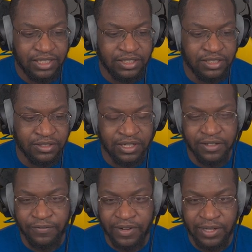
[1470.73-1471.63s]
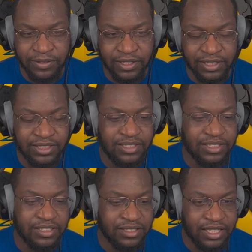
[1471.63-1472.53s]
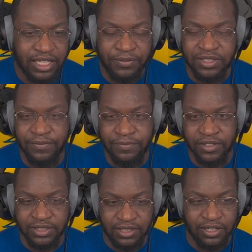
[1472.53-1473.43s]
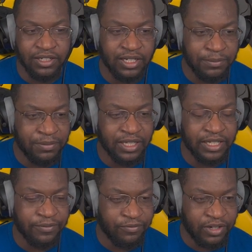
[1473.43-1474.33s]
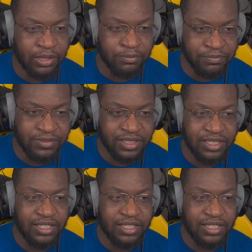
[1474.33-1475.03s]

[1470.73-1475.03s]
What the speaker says: He's gonna go down to 5 costs if he's the first card I play from